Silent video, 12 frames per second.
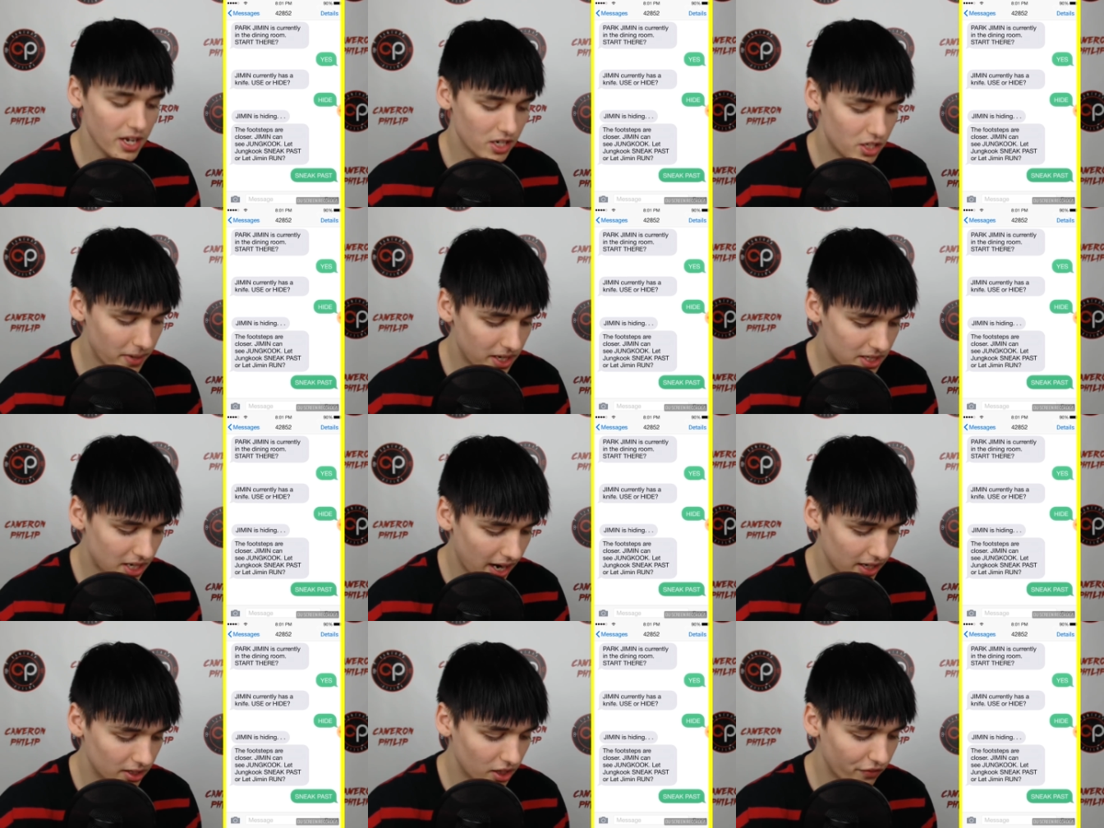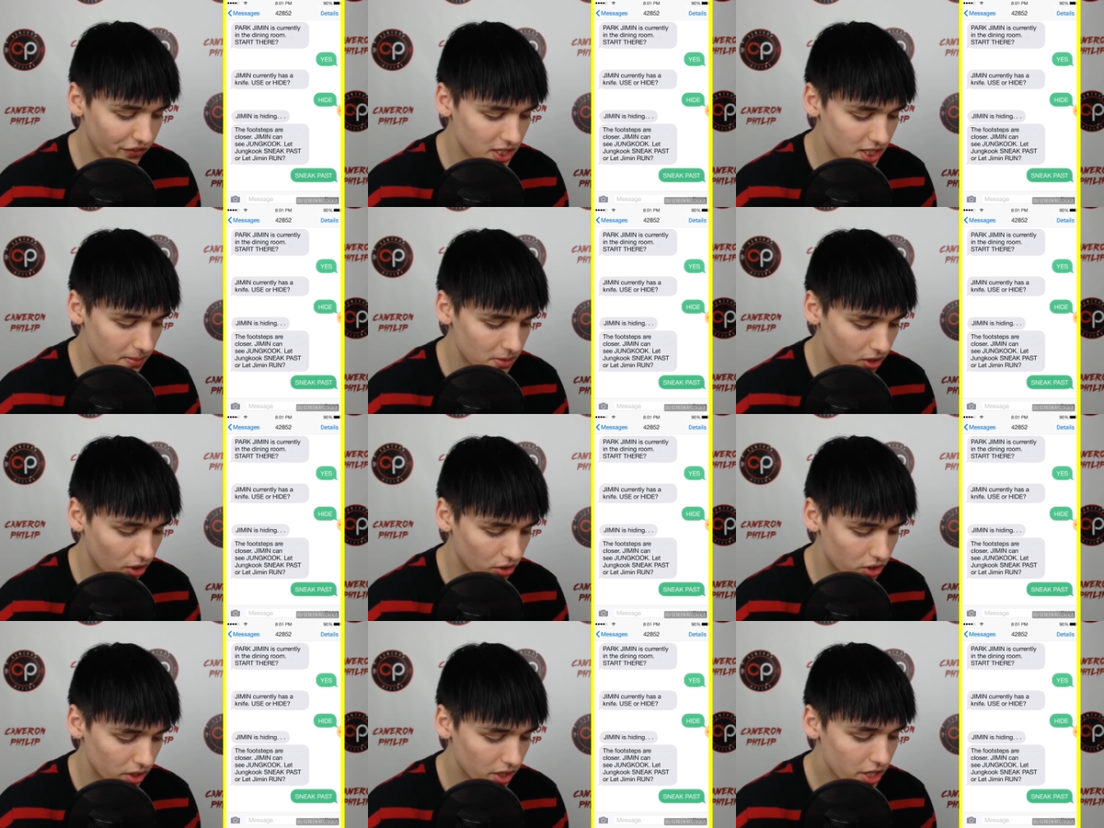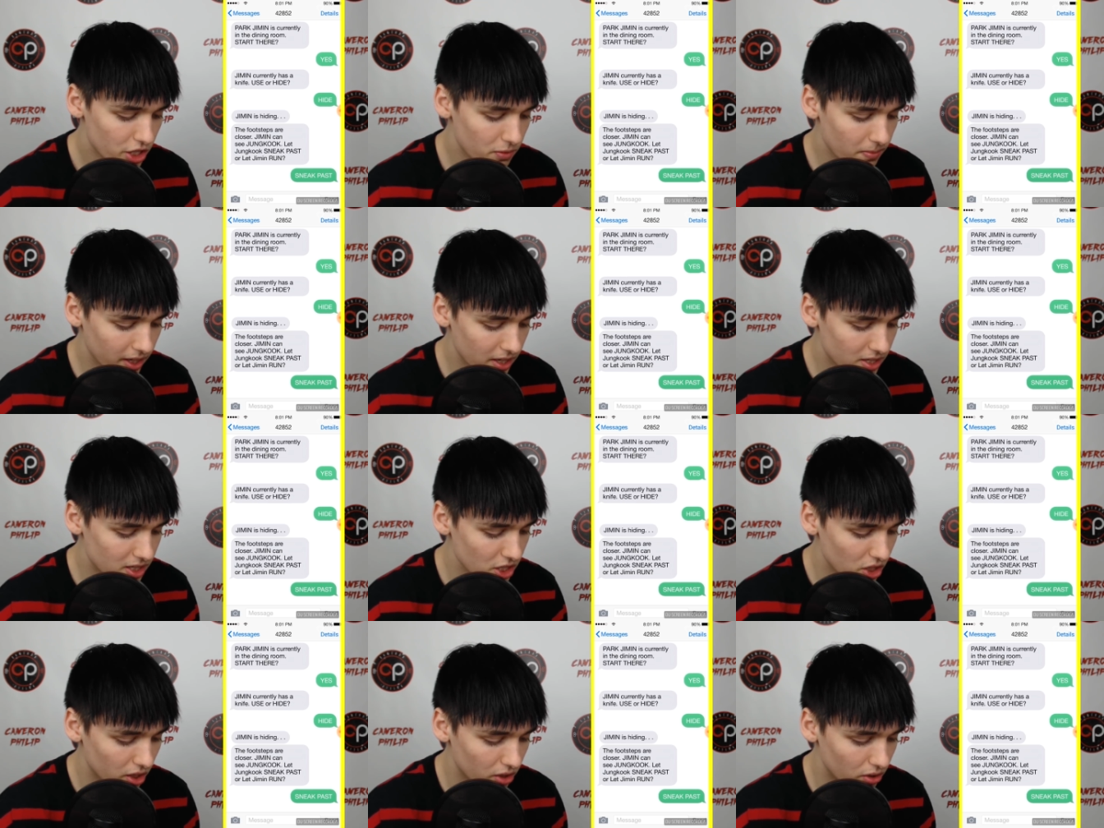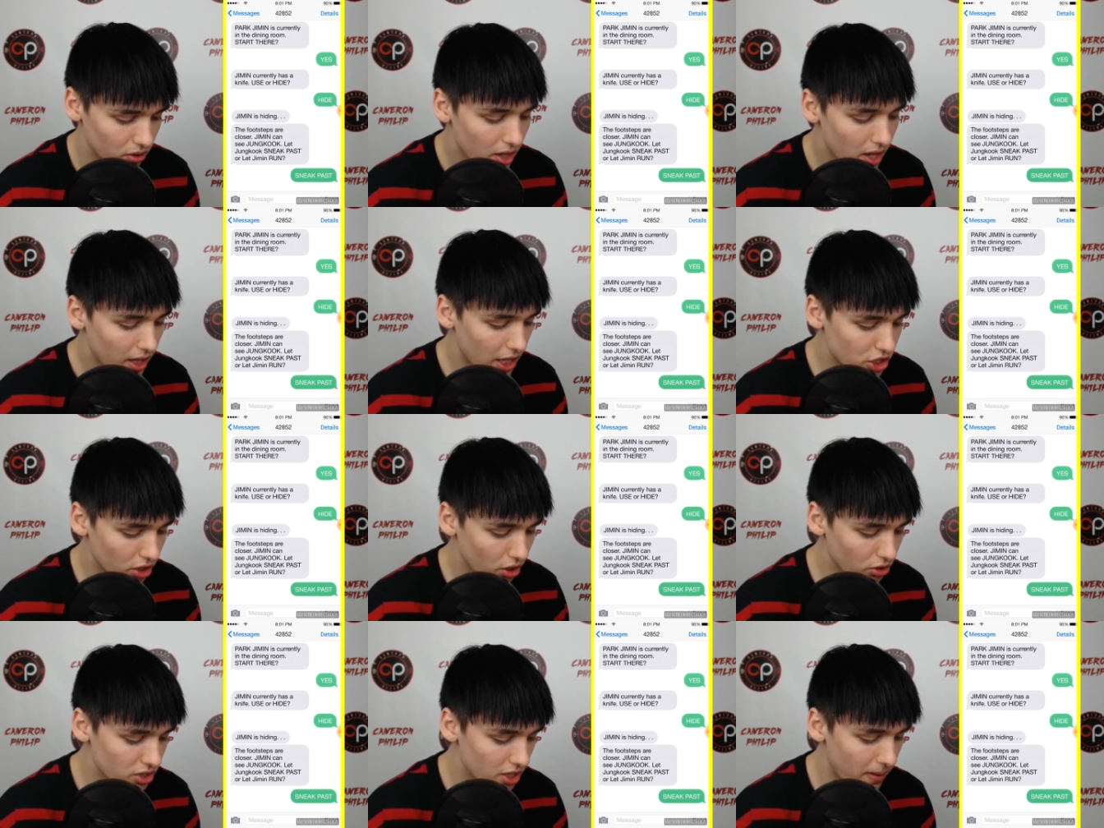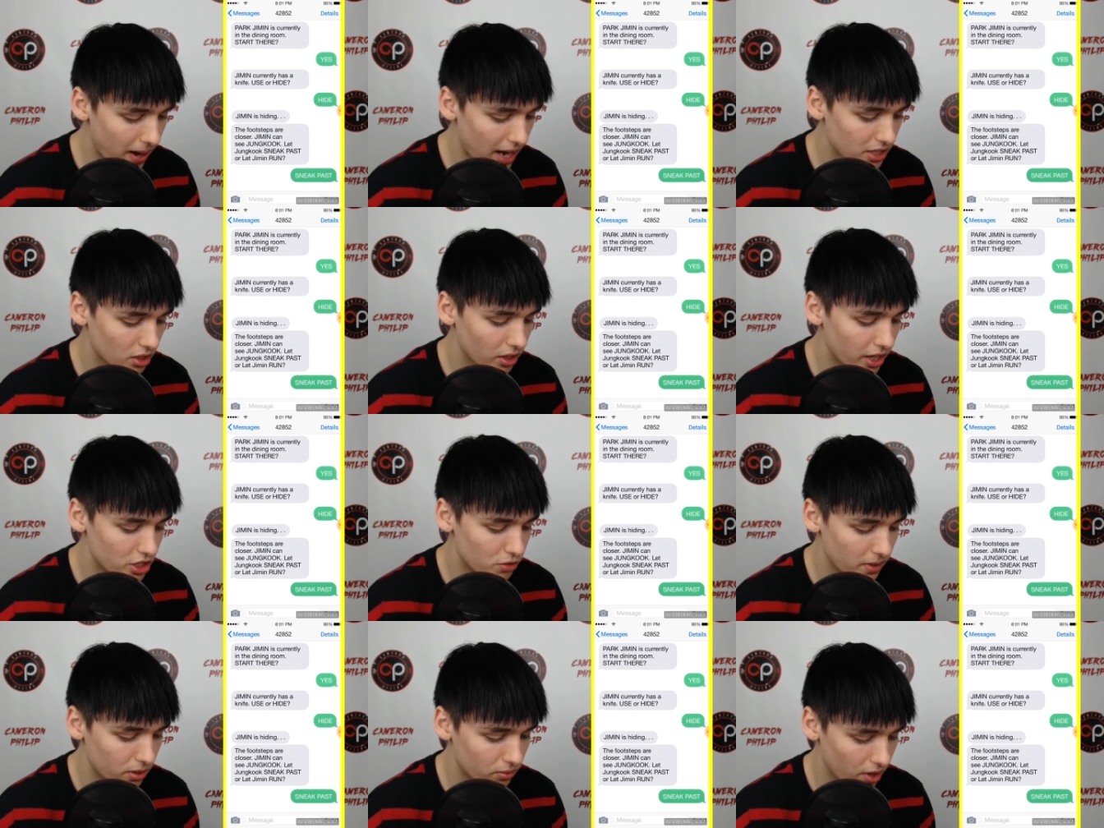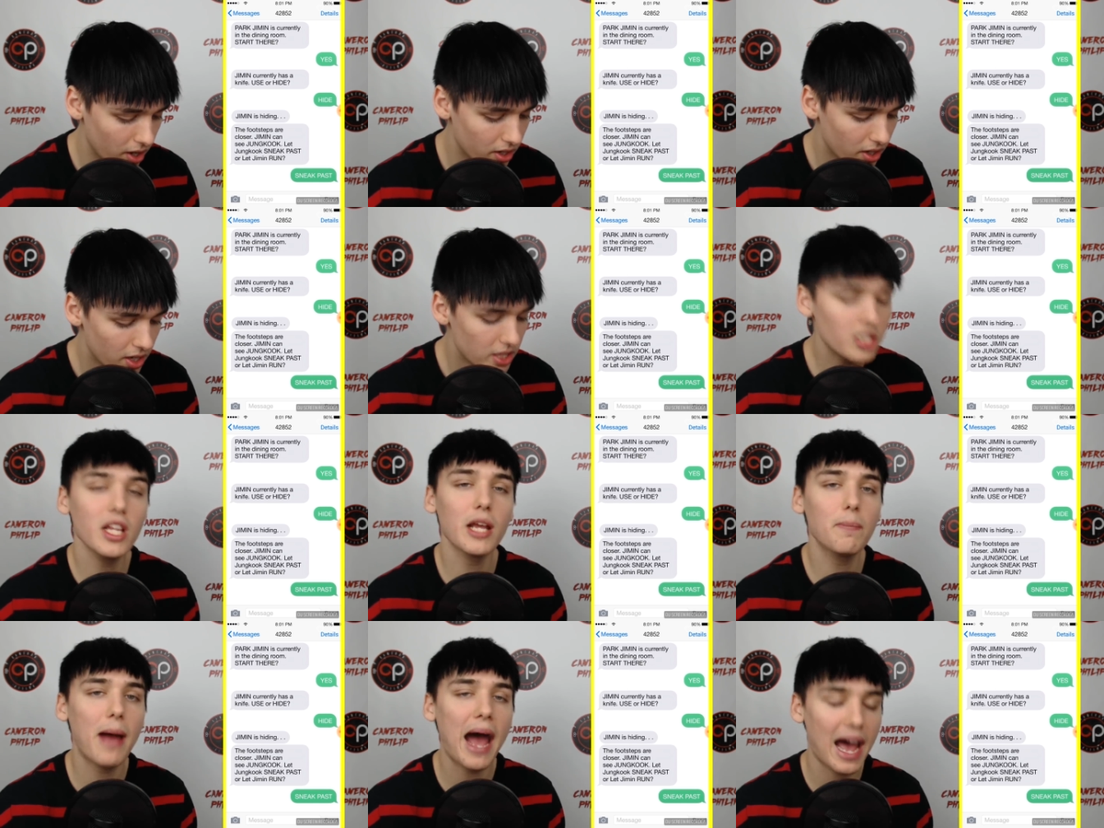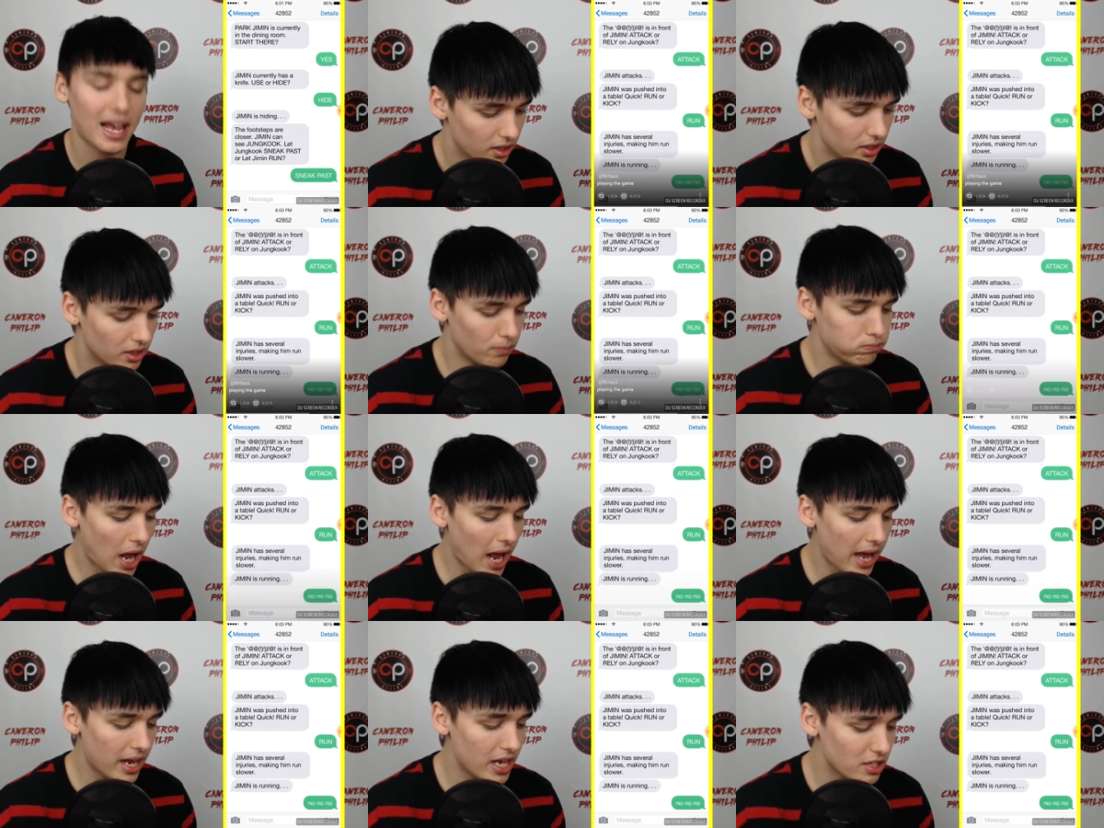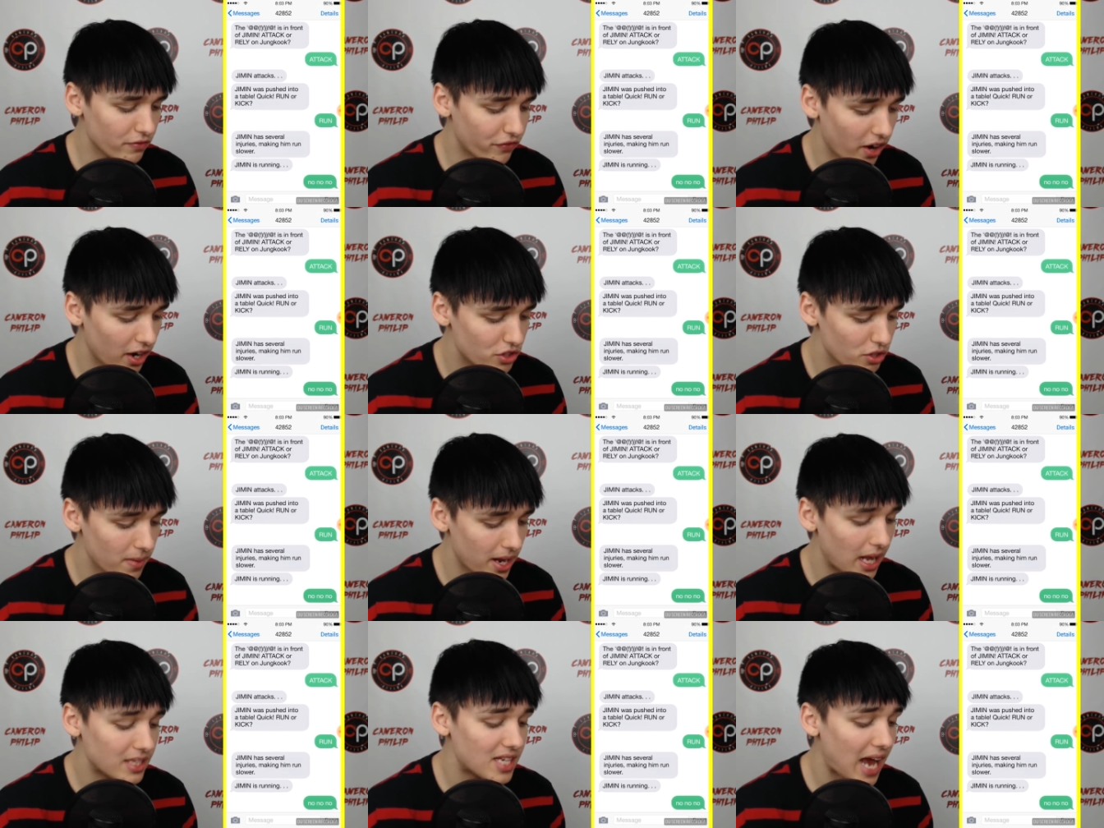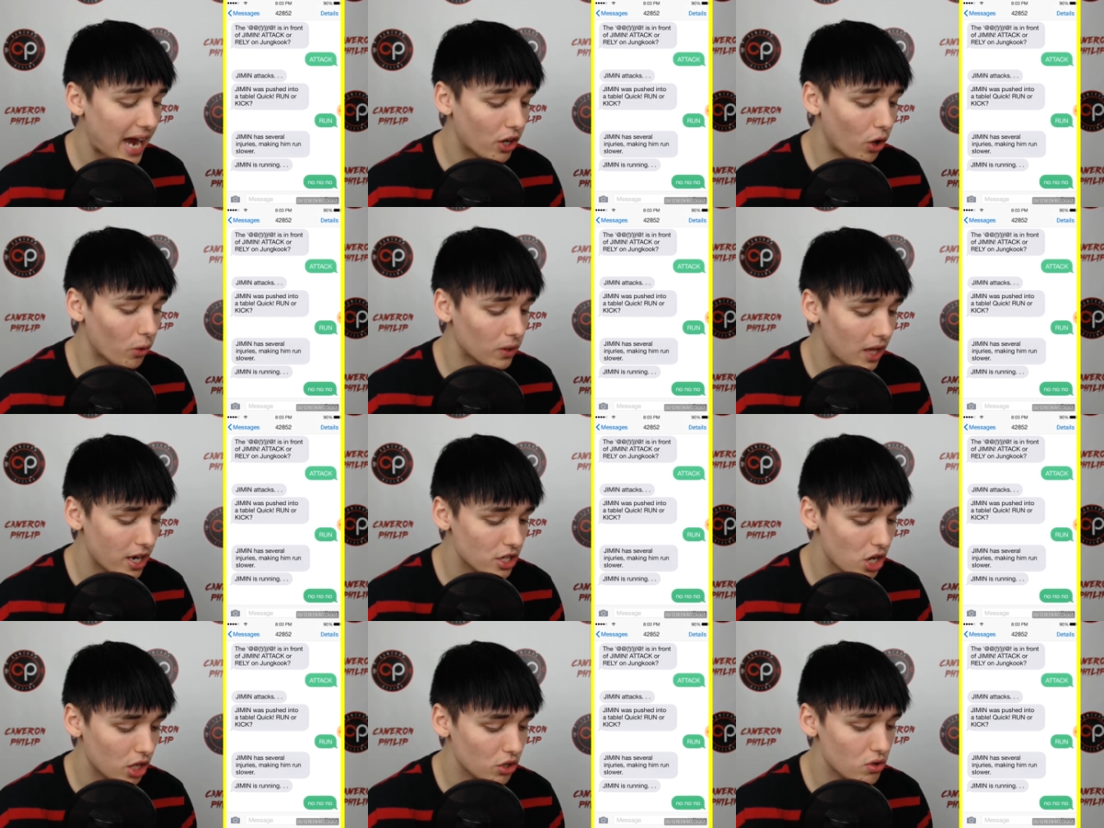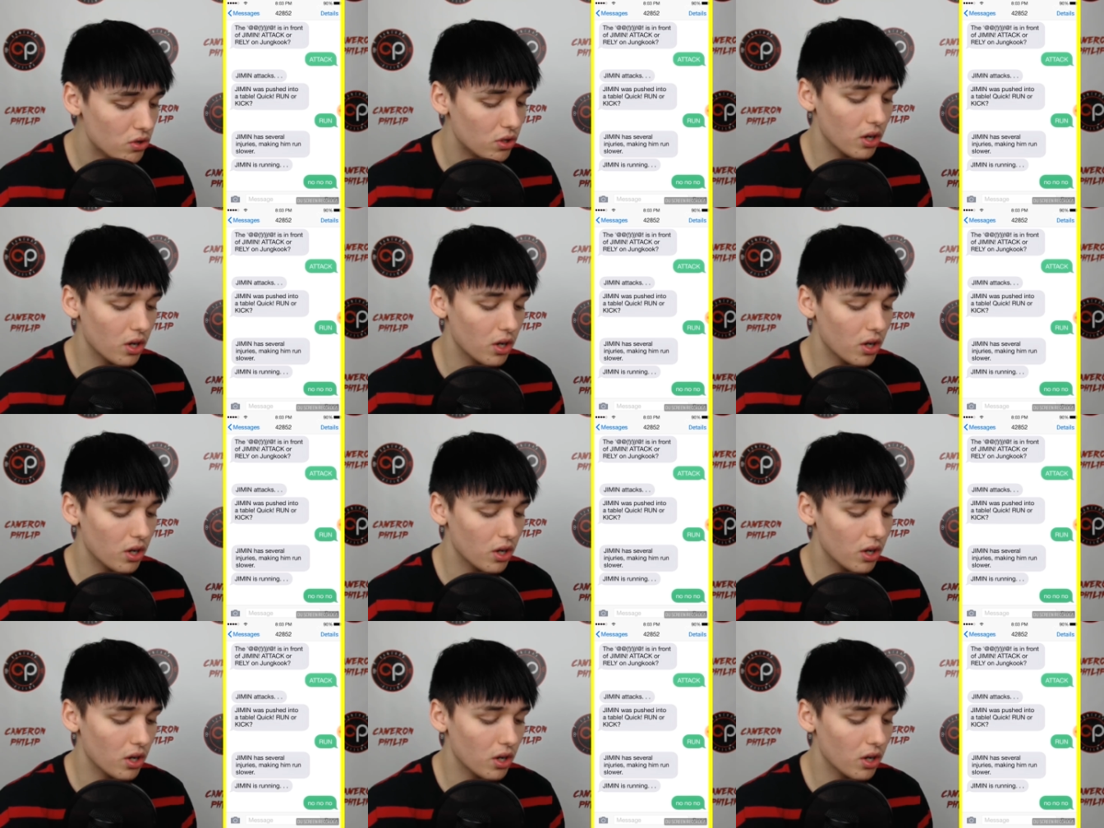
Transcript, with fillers: Jimin is hiding. The footsteps are closer. Jimin can see Jungkook. Let Jungkook sneak past or let Jimin run. Sneak past! The brat is in front of Jimin. Attack or rely on Jungkook.